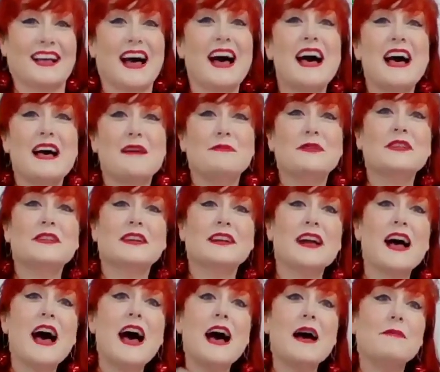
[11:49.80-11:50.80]
Cobbler,
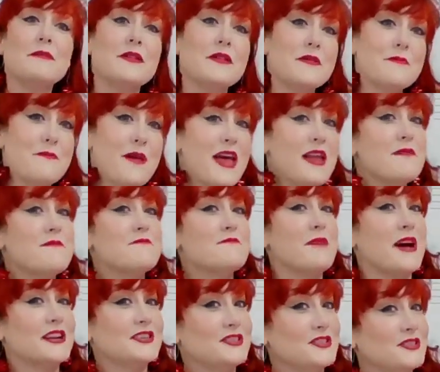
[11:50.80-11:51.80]
cobbler,
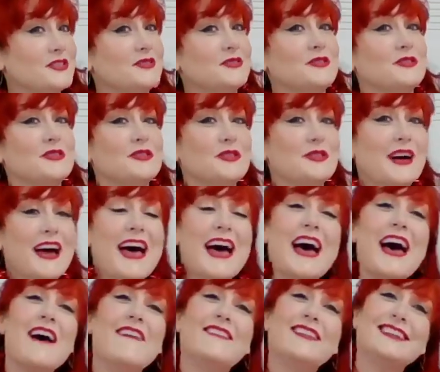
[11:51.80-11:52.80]
mend my shoe.
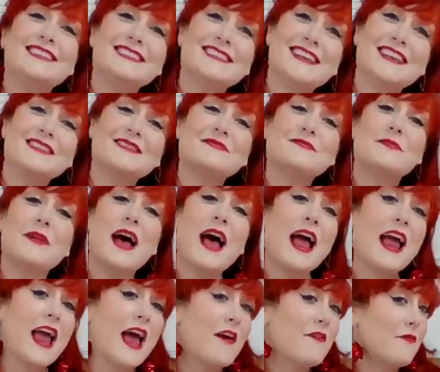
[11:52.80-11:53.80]
Have it done
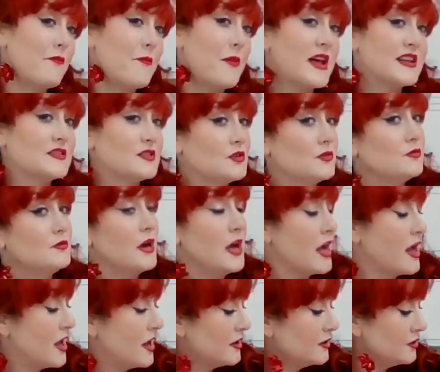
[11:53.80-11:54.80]
by 2:30.
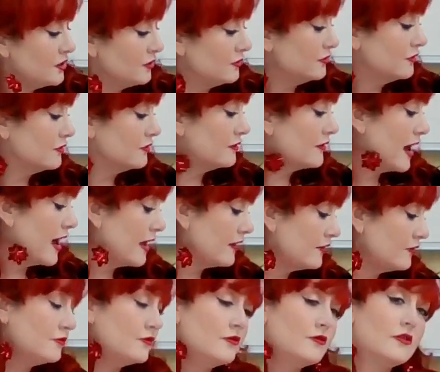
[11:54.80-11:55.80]

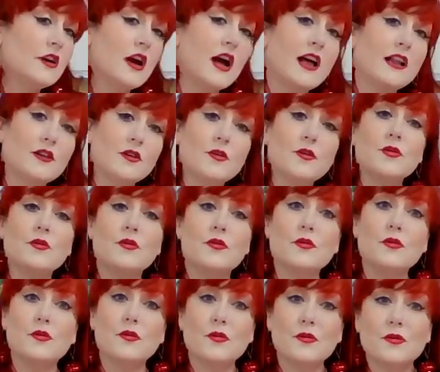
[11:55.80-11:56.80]

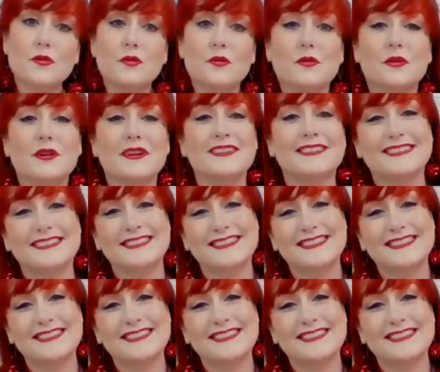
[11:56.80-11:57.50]
Too-a-loo-a-loo.